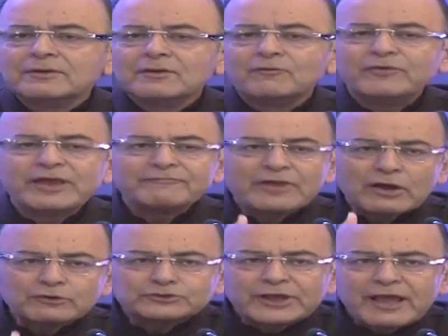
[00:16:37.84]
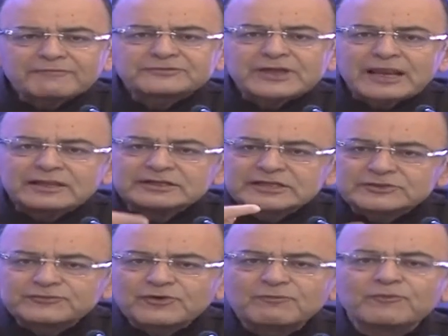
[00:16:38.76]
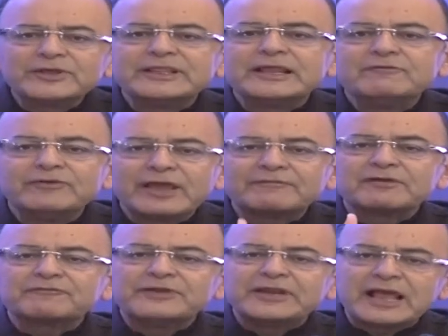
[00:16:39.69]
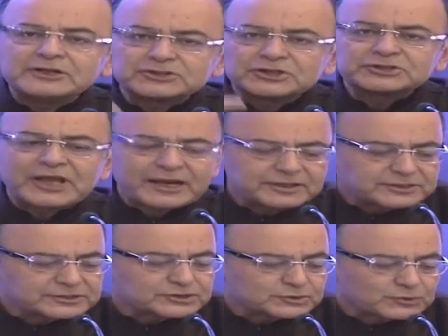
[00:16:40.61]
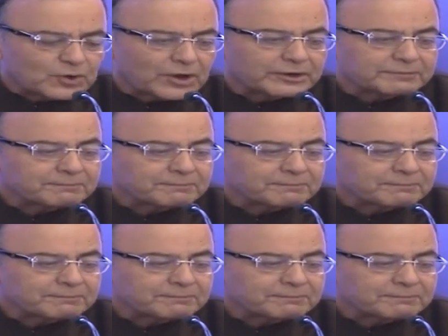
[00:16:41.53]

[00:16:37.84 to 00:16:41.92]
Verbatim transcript: We have now have challenges from within. We have the financial challenge and so on.